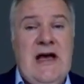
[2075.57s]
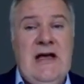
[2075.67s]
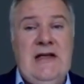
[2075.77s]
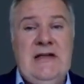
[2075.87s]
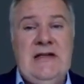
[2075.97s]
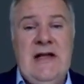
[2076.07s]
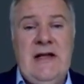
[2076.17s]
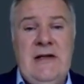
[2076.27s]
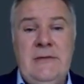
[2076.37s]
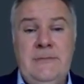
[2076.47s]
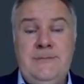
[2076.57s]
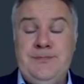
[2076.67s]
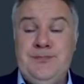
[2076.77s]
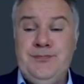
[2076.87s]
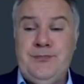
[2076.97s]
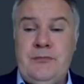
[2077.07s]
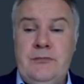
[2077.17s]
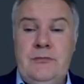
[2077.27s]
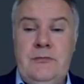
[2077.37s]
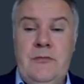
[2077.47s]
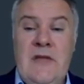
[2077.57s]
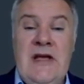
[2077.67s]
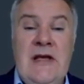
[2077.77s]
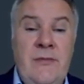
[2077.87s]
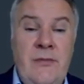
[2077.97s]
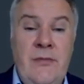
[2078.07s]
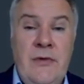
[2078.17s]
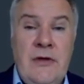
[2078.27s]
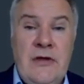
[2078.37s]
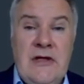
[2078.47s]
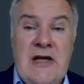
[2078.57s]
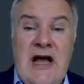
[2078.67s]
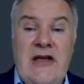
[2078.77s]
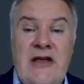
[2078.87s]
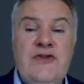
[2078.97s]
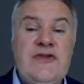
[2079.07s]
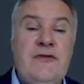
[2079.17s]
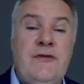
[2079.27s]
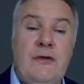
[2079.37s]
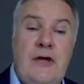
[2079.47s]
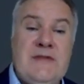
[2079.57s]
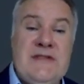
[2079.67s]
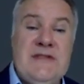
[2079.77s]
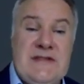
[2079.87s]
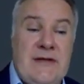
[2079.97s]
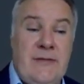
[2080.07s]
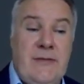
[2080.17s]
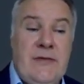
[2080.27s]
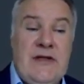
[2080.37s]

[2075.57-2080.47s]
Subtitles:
I tell him I use the follow-up system.